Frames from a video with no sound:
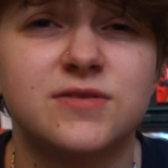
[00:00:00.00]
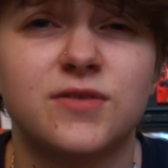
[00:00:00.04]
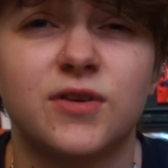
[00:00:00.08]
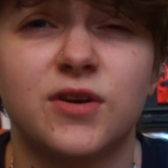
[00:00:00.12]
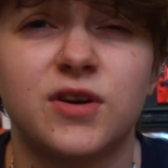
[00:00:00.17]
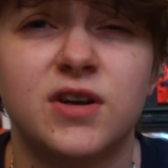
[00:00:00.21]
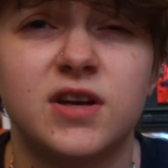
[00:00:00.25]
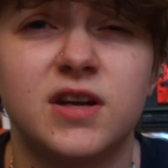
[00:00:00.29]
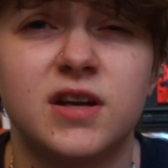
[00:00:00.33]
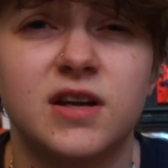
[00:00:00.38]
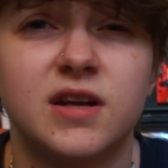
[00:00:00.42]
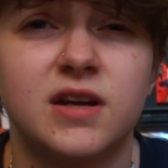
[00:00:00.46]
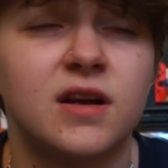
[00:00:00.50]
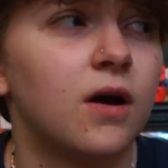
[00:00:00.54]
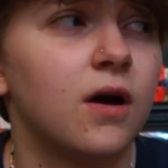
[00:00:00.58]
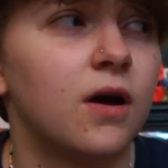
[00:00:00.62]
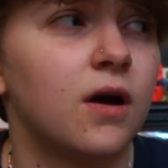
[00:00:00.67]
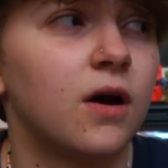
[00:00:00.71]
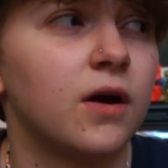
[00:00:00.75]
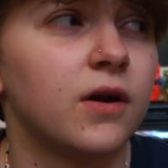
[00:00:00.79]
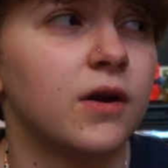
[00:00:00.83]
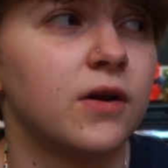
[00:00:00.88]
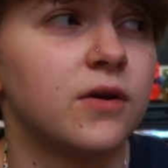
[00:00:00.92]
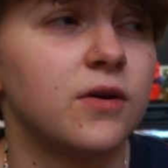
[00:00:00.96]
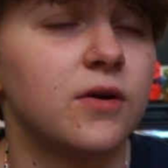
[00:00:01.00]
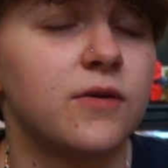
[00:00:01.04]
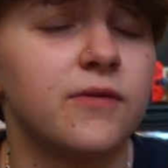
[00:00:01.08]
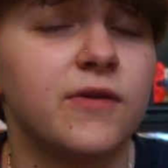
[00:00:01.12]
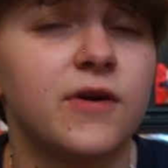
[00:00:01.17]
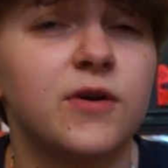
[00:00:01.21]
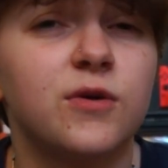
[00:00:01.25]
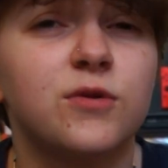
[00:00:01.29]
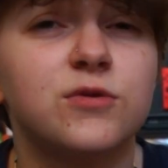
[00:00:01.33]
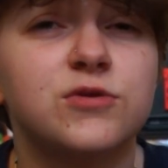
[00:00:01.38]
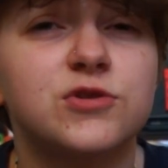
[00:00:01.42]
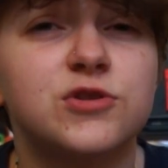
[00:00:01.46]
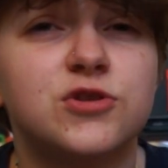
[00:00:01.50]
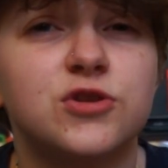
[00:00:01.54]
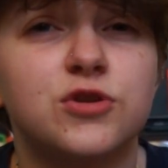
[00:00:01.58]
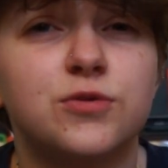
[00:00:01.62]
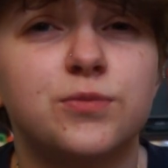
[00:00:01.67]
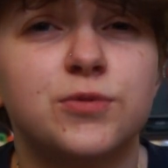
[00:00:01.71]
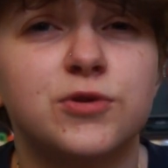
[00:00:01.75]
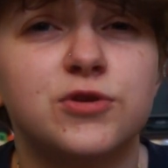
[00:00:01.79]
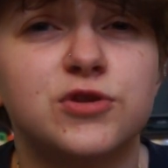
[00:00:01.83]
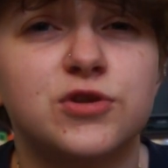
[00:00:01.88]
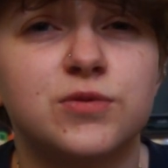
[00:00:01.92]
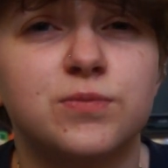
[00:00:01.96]
very, I don't know, they're not
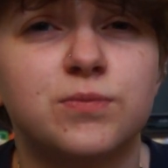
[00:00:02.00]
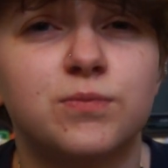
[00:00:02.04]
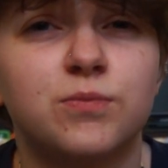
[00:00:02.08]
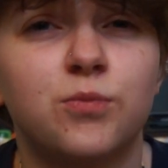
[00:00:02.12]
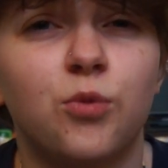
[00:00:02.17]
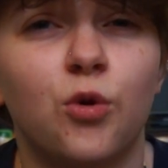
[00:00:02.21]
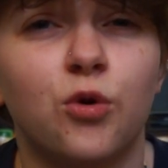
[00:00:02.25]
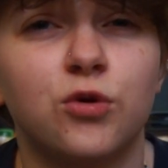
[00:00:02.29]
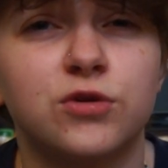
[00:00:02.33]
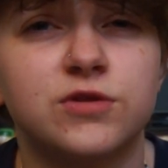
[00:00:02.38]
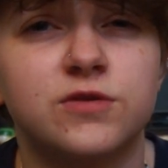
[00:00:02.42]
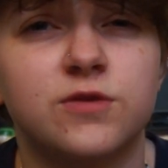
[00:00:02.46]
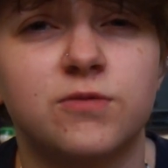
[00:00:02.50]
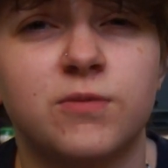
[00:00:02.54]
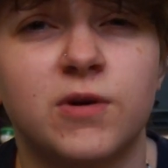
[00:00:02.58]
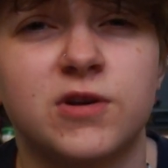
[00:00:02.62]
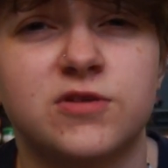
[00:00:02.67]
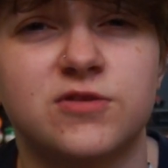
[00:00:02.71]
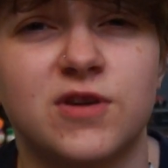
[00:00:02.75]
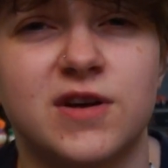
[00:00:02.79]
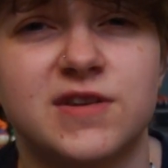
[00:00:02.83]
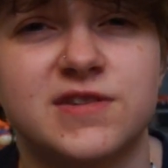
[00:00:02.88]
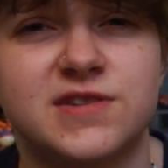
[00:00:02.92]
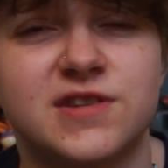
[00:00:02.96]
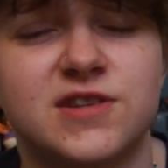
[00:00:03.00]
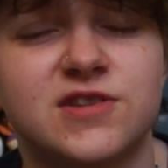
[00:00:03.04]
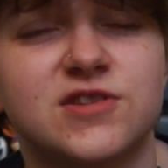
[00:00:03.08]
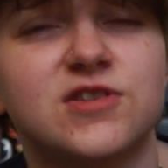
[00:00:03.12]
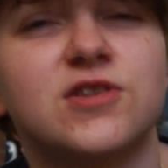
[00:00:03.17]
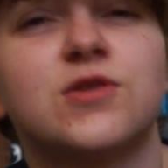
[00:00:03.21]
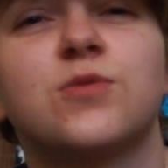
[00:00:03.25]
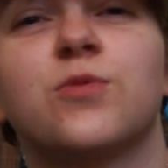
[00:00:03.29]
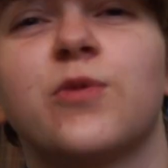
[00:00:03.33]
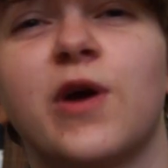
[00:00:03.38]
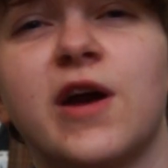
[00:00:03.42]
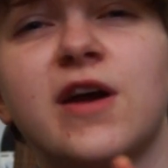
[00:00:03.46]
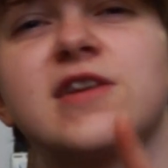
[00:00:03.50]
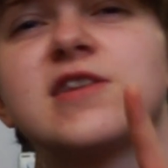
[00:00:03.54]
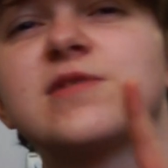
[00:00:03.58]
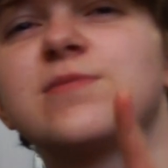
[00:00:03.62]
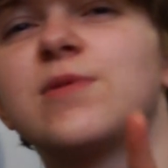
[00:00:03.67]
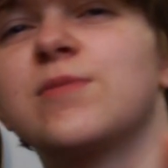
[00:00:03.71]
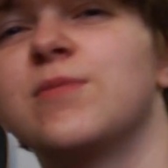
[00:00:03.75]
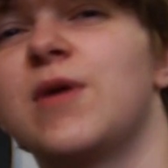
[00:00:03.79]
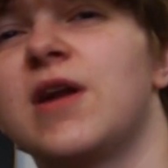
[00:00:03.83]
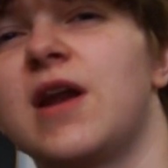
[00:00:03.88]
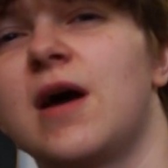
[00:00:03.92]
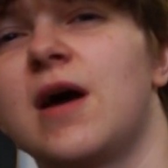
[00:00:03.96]
super supportive of my transition. Wait, I need to put my